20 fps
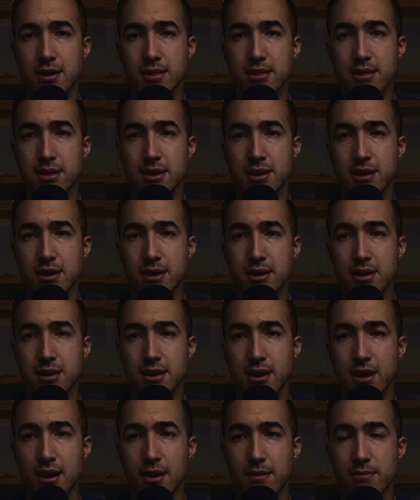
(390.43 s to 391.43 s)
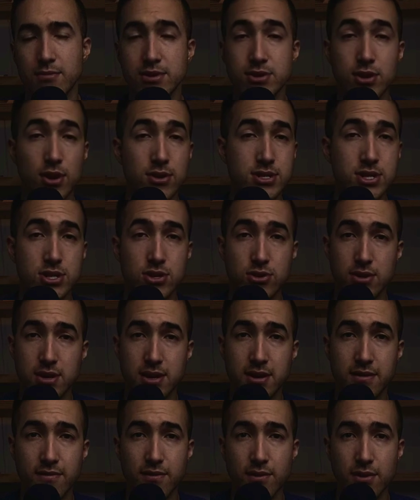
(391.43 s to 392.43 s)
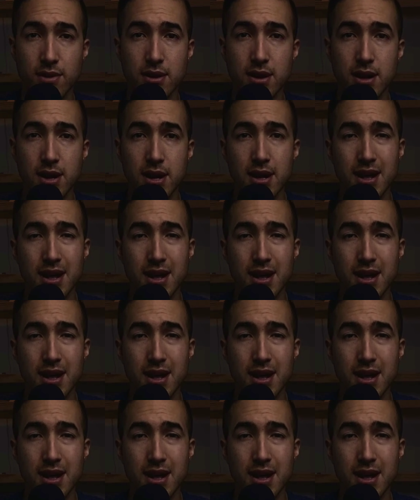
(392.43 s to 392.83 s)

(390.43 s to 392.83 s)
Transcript: the results that you're looking for.